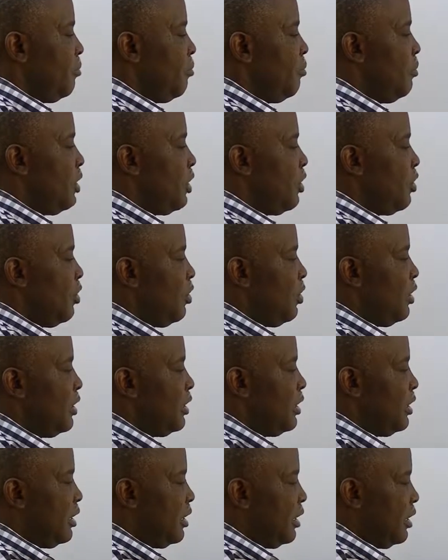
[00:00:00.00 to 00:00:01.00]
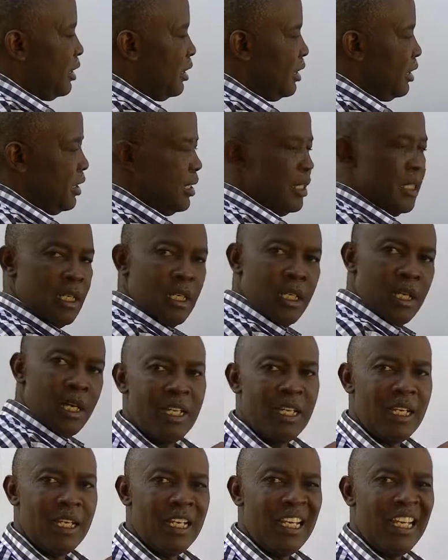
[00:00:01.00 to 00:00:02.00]
because
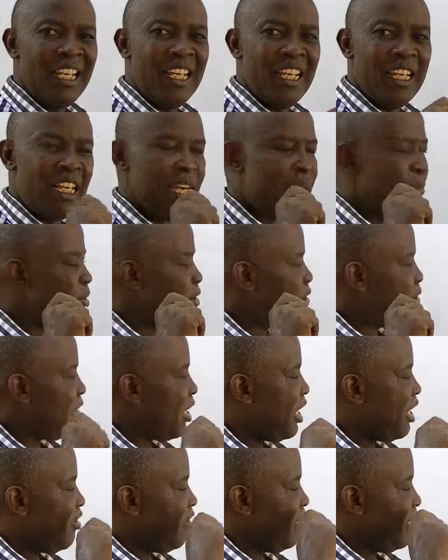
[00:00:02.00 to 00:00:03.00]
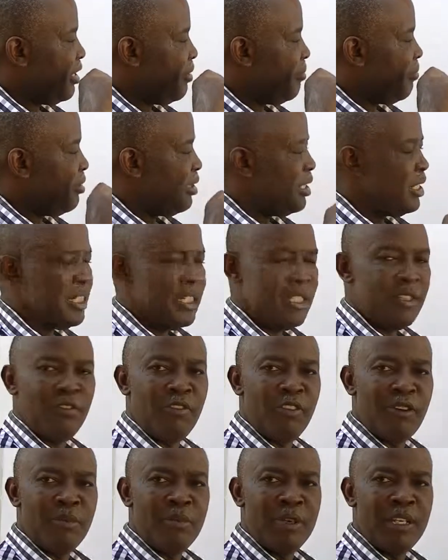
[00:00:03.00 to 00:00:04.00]
the intermolecular hydrogen bonds
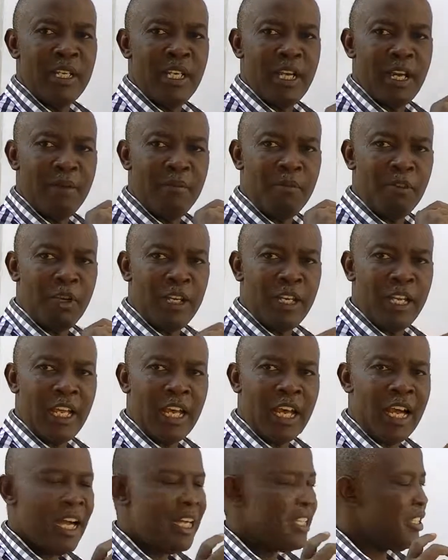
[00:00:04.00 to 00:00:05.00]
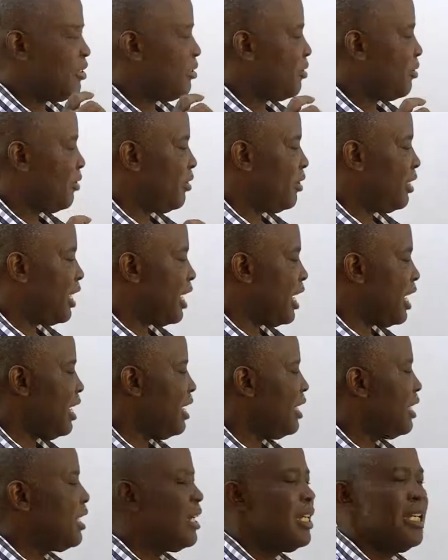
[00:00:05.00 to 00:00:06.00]
formed in ammonia are stronger
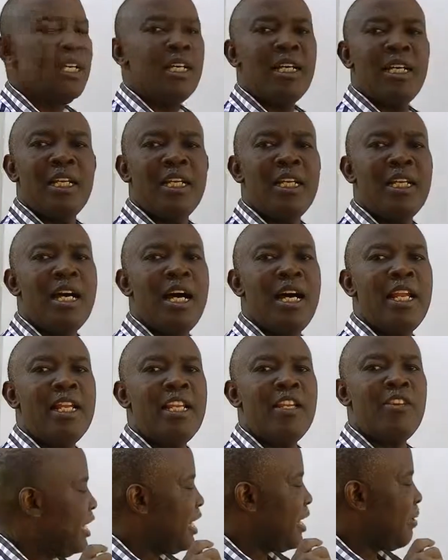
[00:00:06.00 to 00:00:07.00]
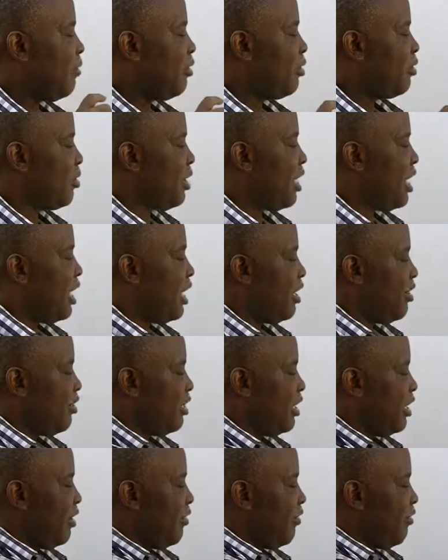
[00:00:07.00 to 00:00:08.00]
than the intermolecular
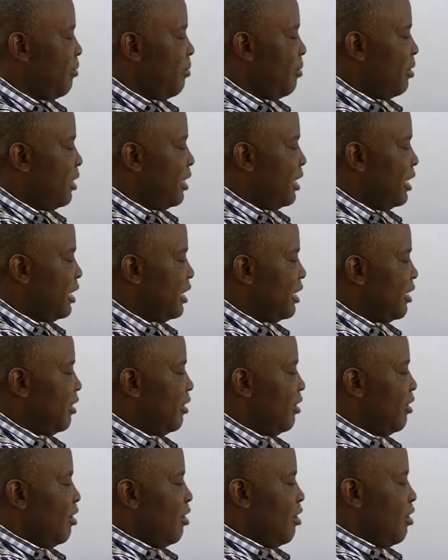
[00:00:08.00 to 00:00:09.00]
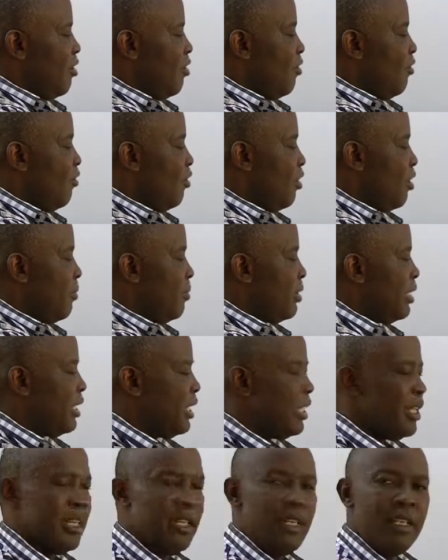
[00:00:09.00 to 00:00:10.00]
hydrogen bonds formed
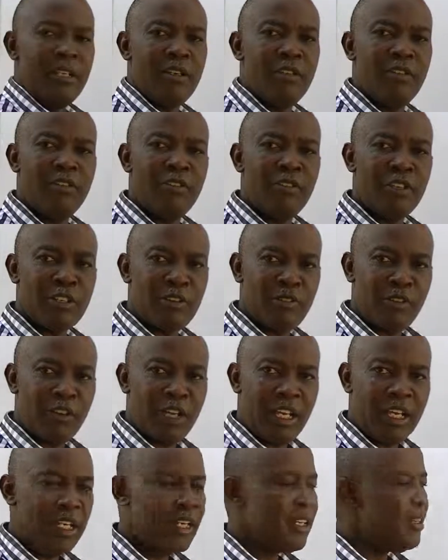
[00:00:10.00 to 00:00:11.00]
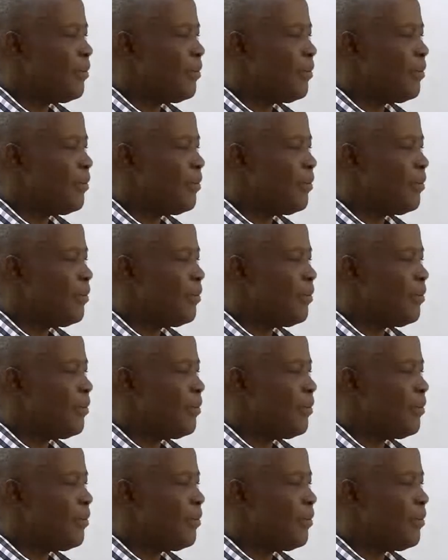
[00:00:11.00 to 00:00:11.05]
in phosphine.